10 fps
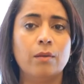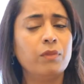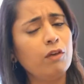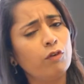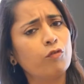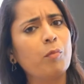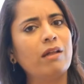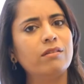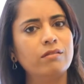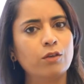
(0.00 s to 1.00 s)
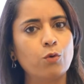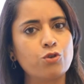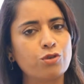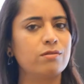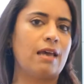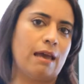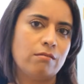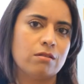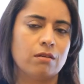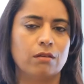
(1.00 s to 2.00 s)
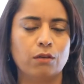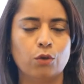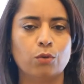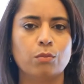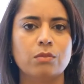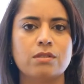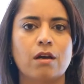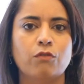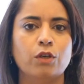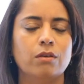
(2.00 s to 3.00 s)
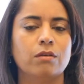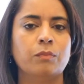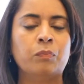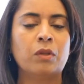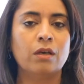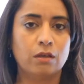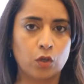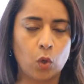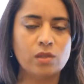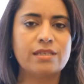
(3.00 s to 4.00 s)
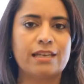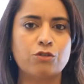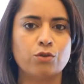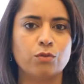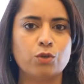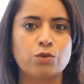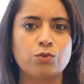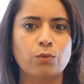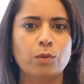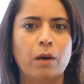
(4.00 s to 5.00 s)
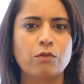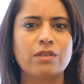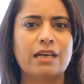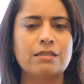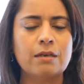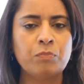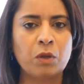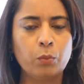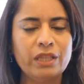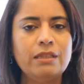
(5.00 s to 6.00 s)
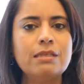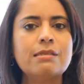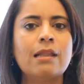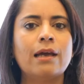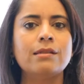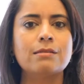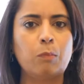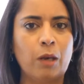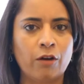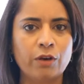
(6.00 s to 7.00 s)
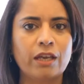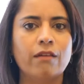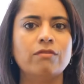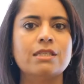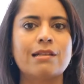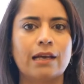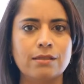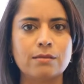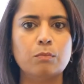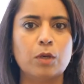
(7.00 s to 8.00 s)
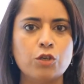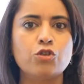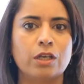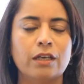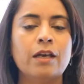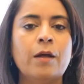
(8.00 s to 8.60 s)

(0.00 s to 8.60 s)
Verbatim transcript: even from Aditya Ghosh's and Mr. Arvid a call session, which was all about that. With these lines blurring and these lines merging,